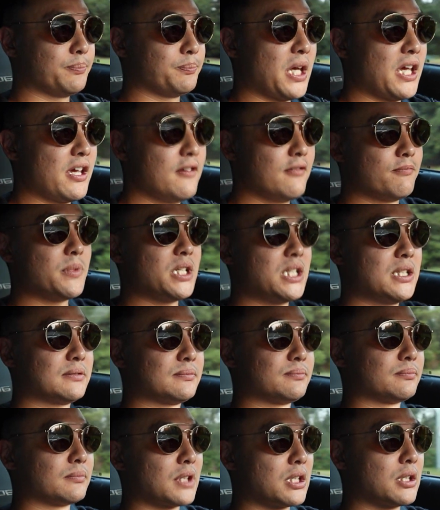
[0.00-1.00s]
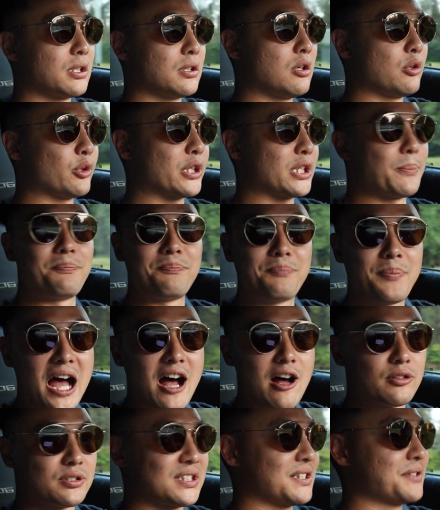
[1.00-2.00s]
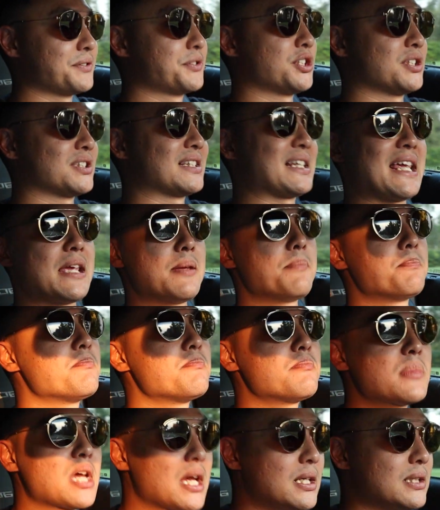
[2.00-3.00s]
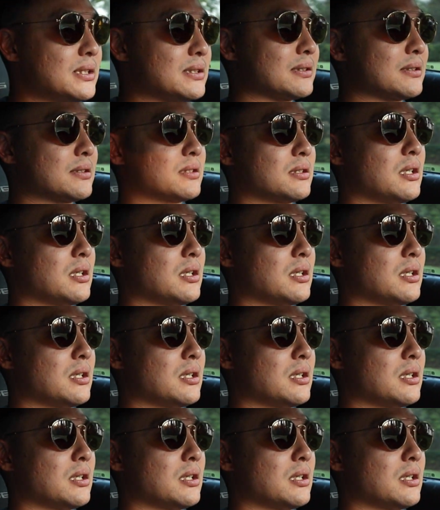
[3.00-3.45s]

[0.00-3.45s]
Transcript: pavement, you know, the bounce is just immense.